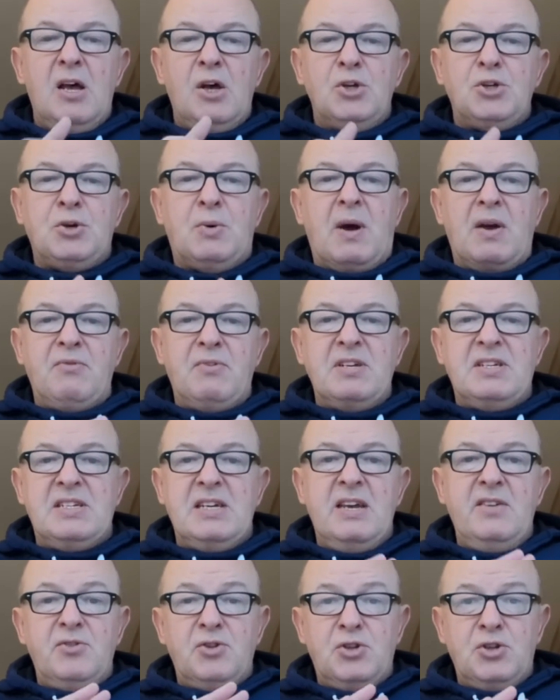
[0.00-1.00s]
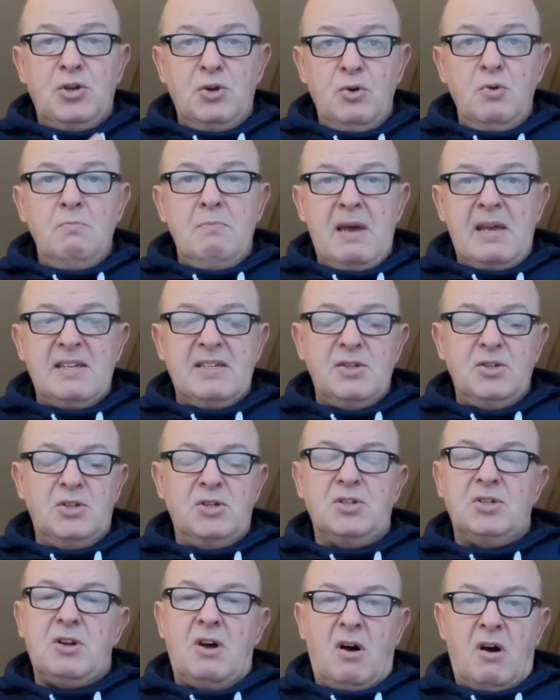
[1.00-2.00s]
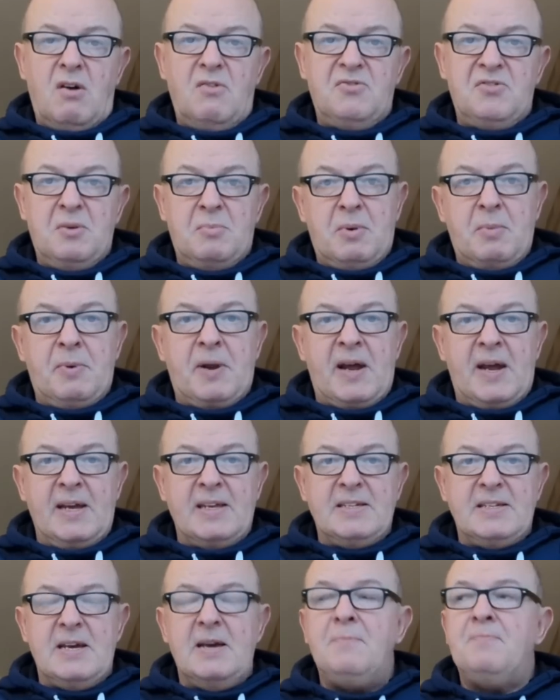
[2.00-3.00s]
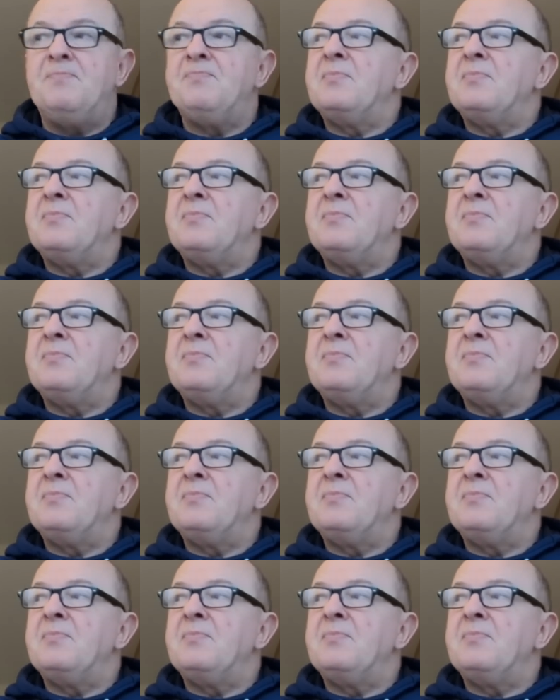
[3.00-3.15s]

So I received 2 messages off the proprietor,